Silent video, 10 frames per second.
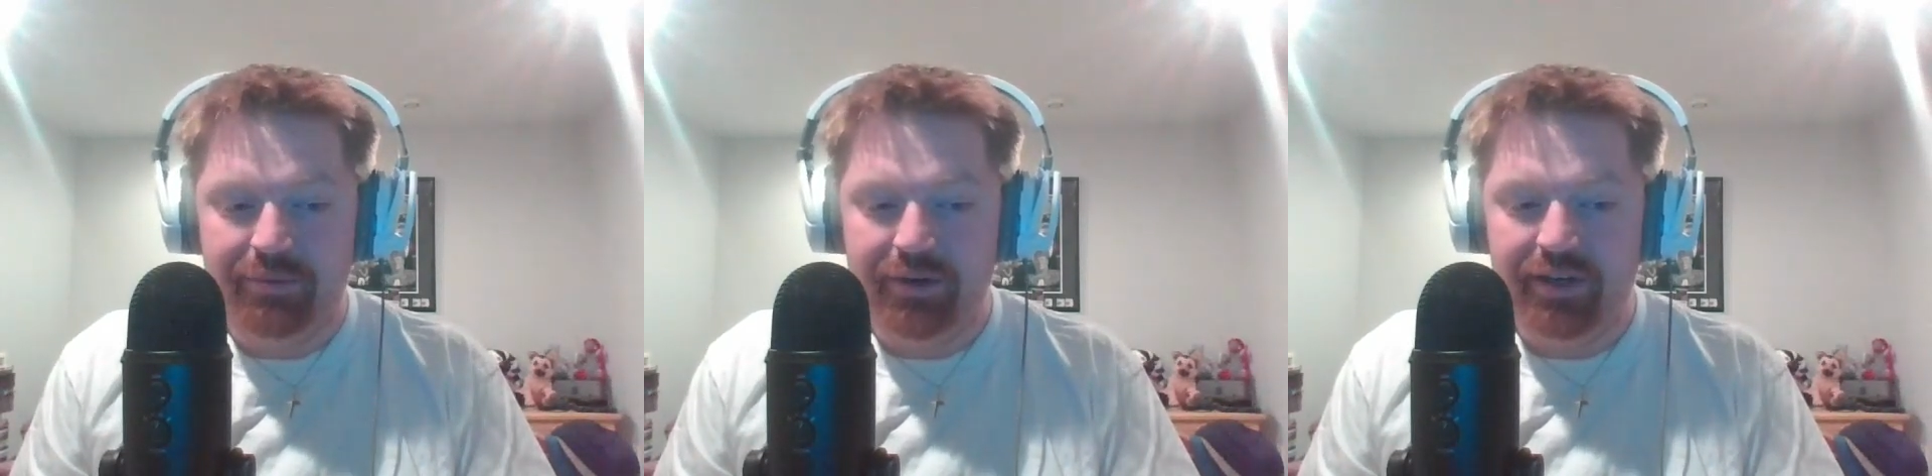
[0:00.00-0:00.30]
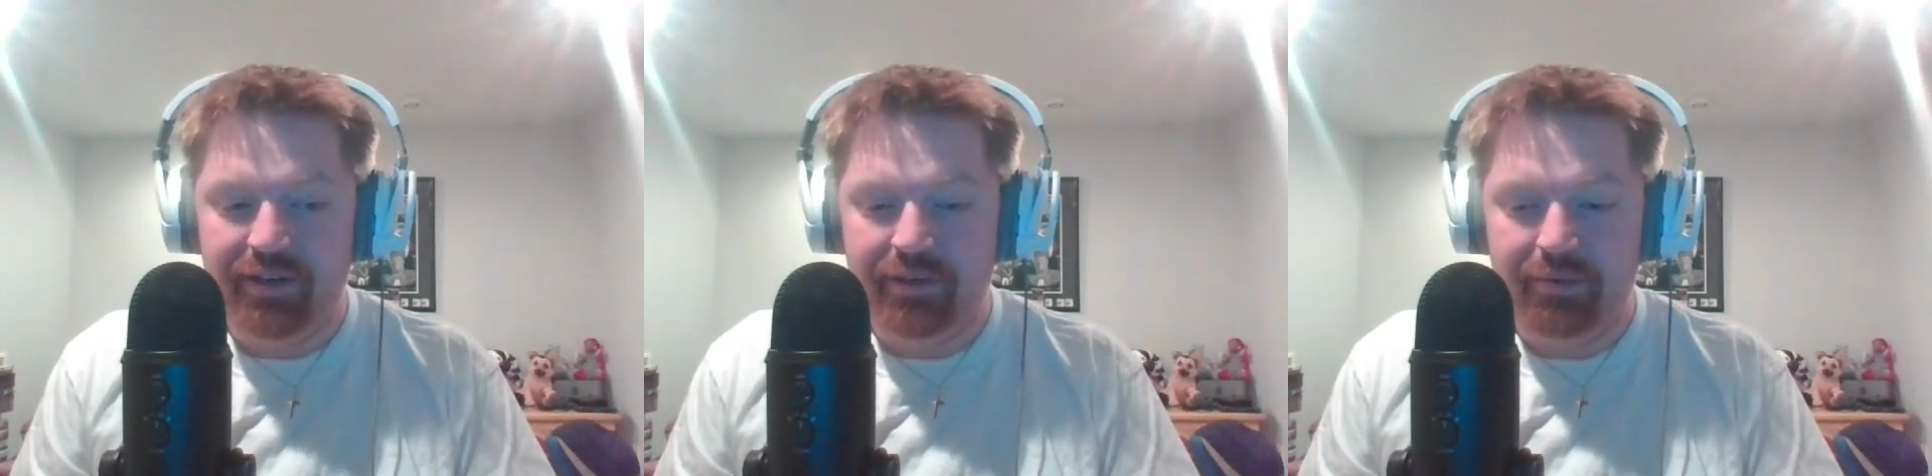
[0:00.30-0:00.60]

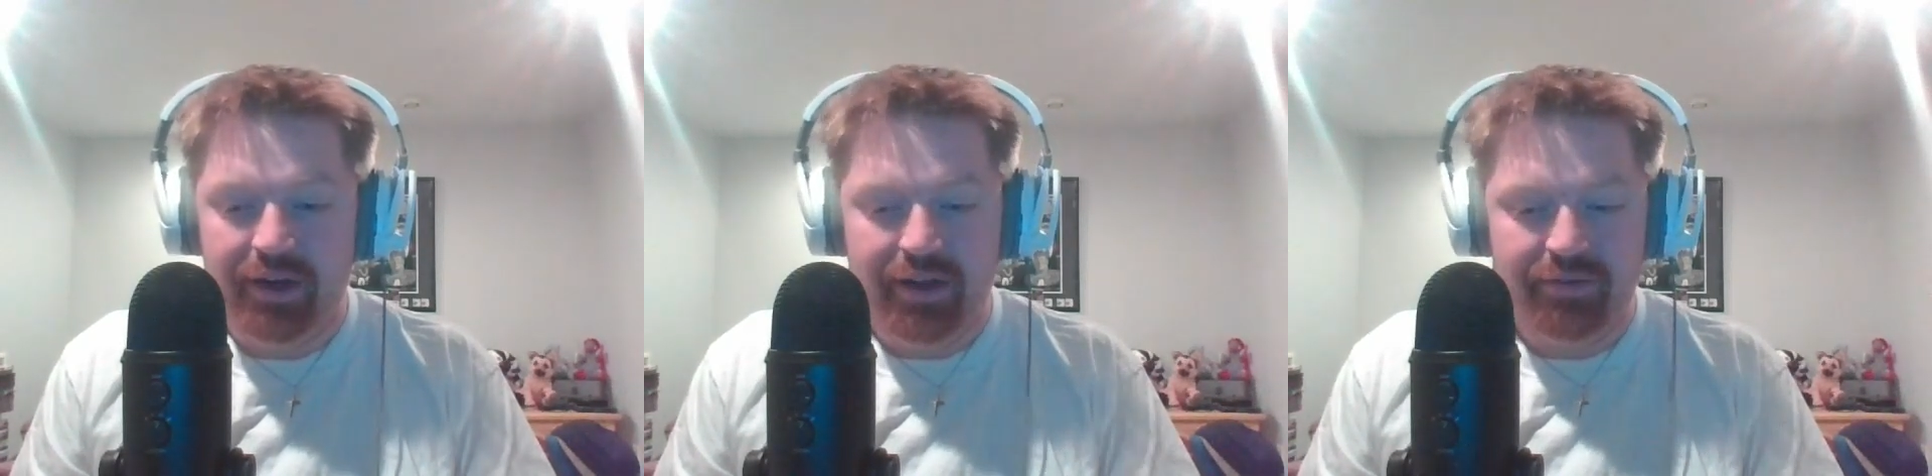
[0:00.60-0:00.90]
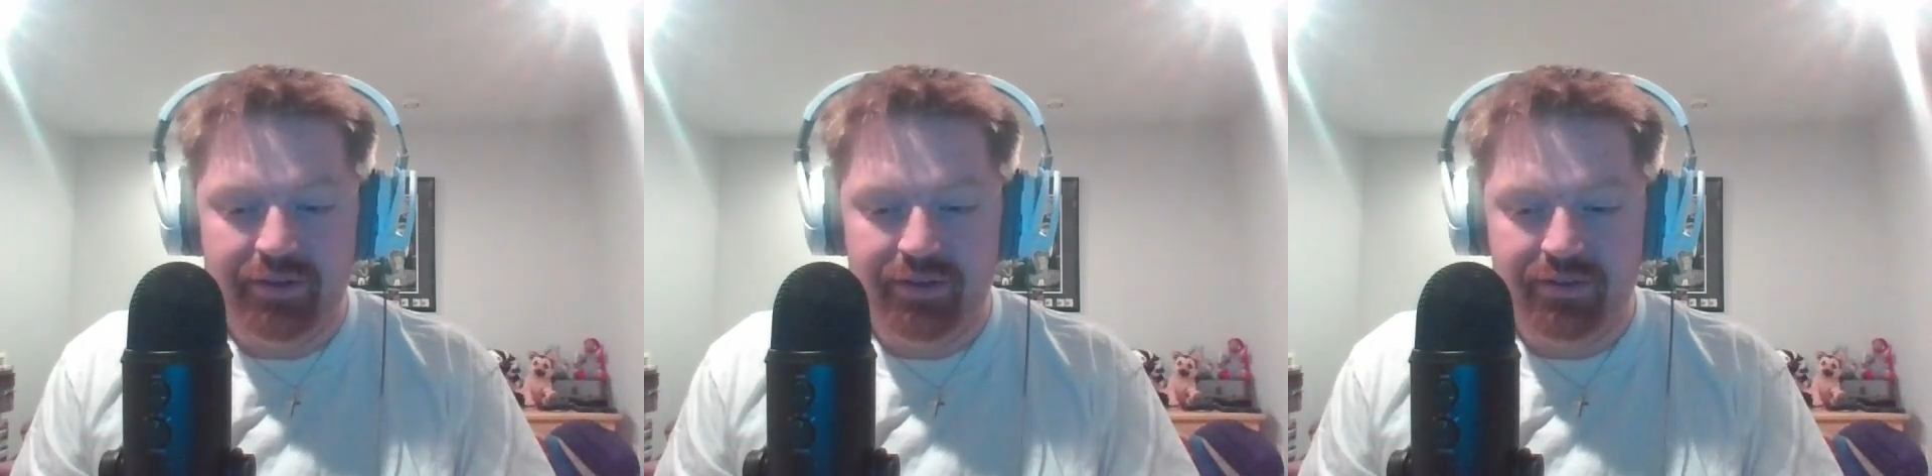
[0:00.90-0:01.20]
Brady in the
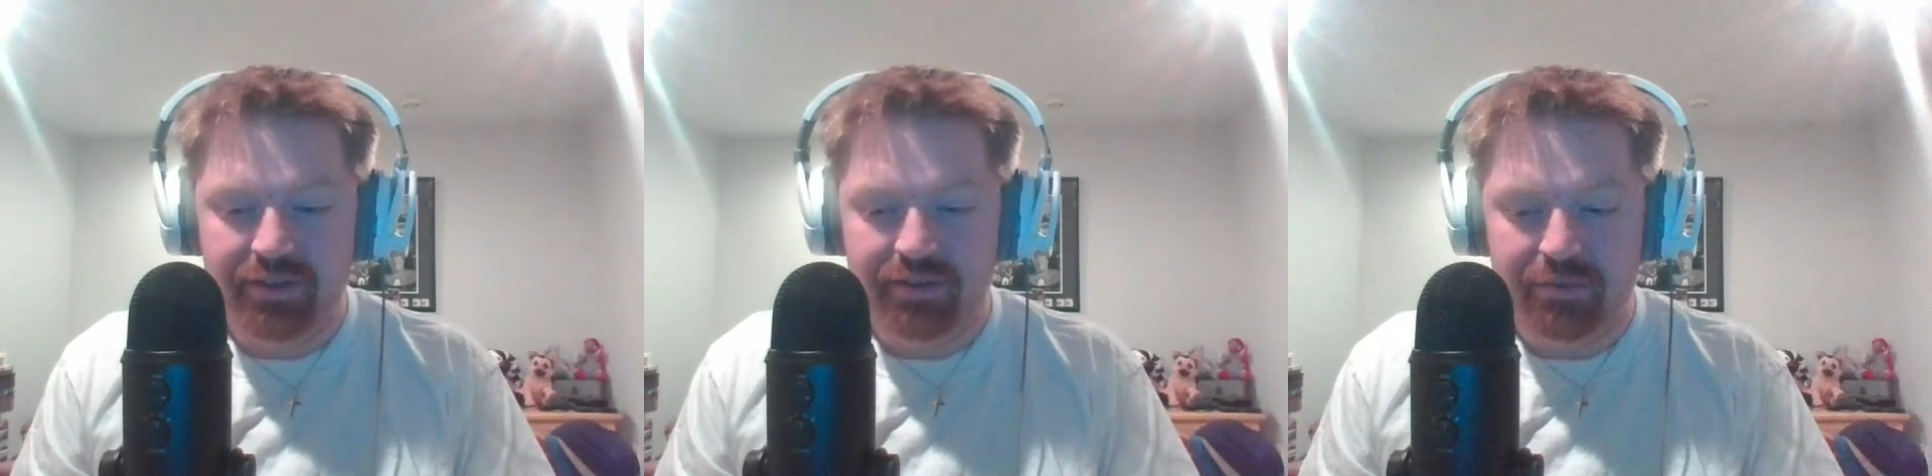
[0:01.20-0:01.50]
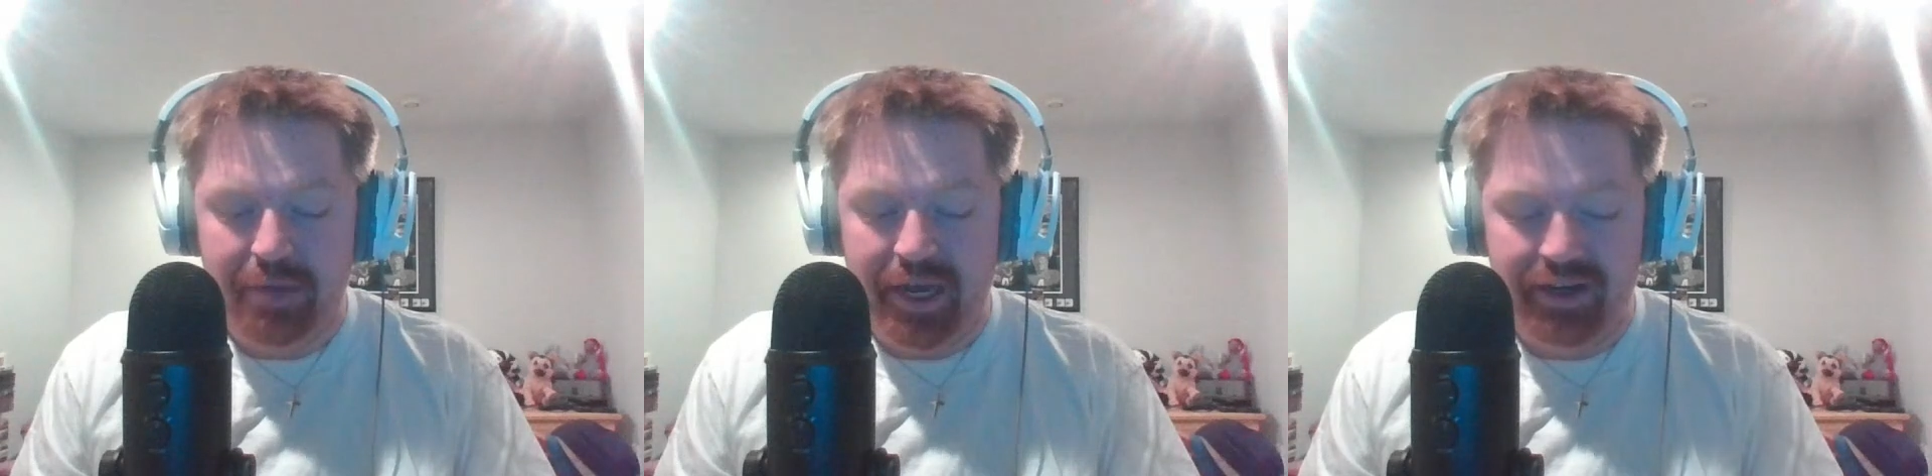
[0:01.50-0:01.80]
playoffs, is just
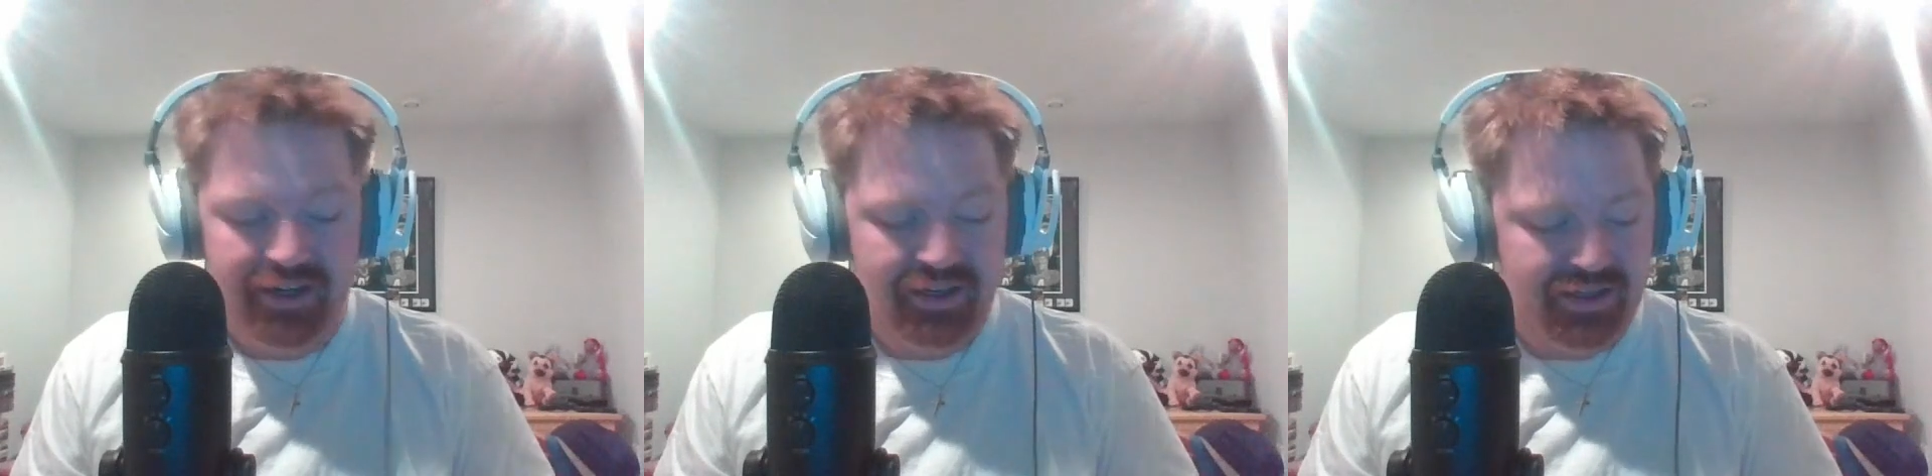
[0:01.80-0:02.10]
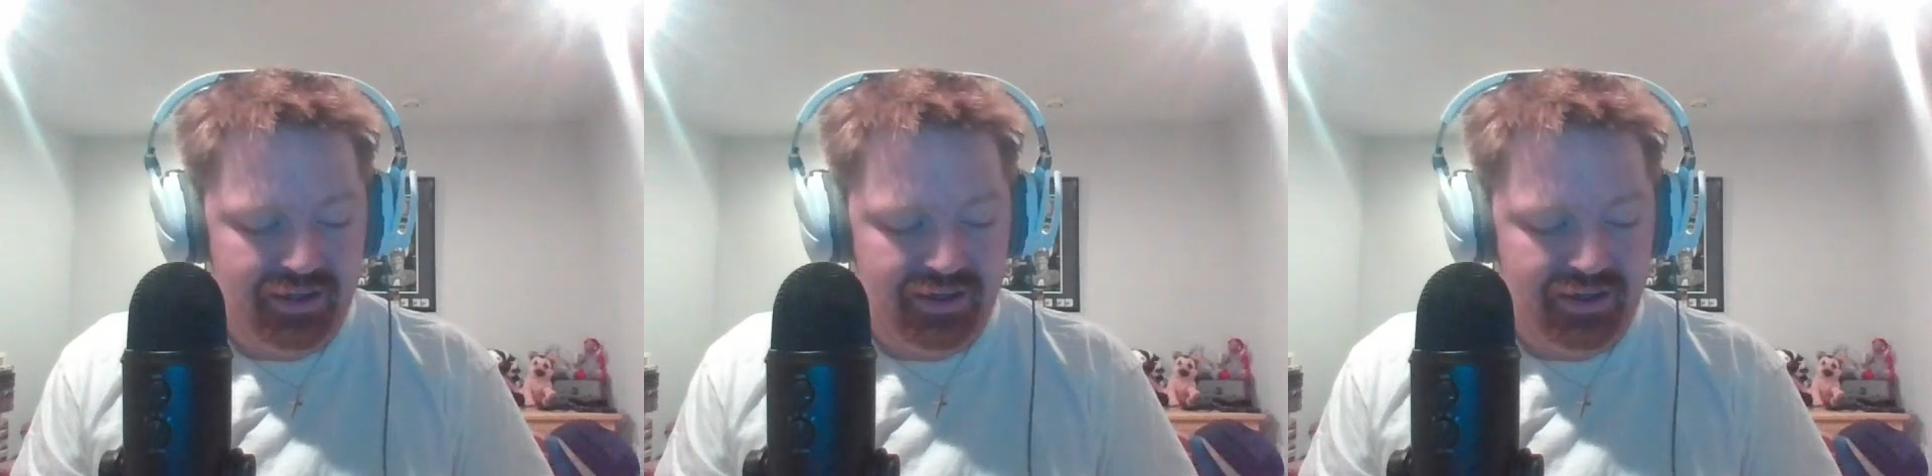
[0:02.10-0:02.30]
maddening.